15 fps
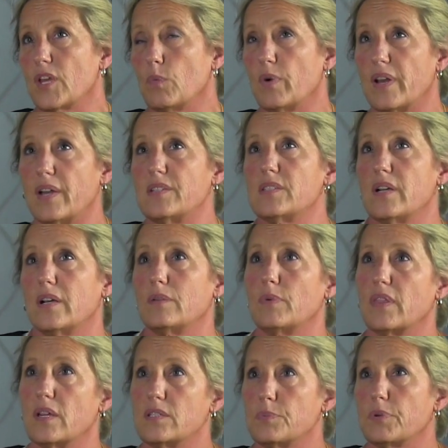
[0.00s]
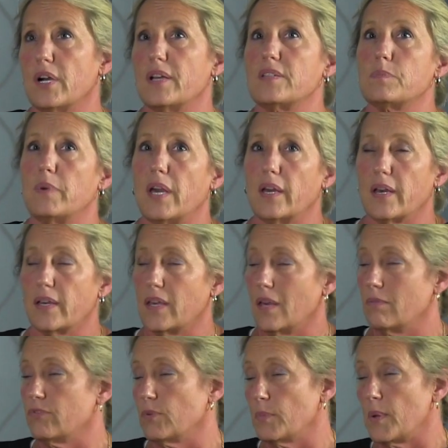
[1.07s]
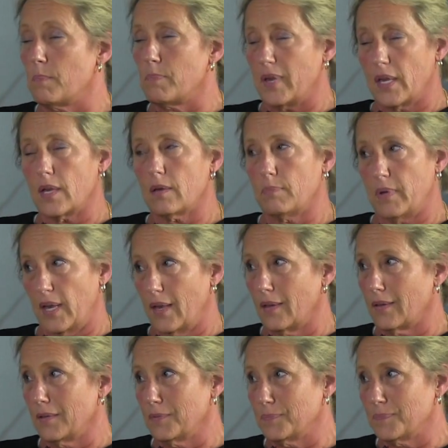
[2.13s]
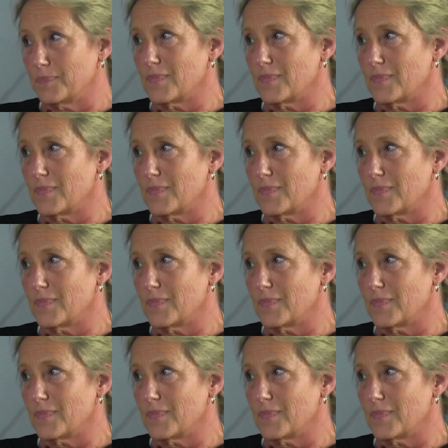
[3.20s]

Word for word: when I started with Enterprise Bank, I came from a big bank.